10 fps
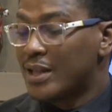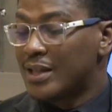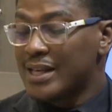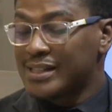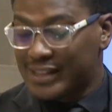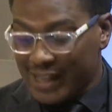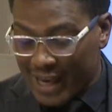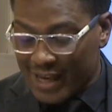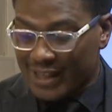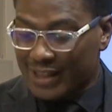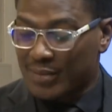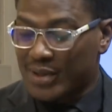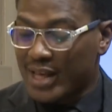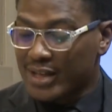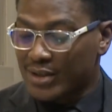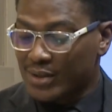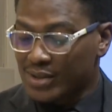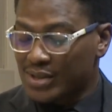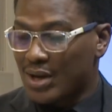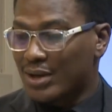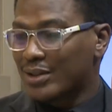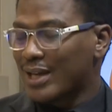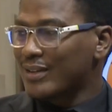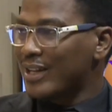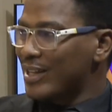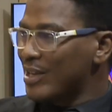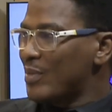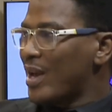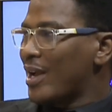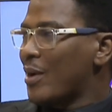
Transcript: they say the millennials are kind of like laid back.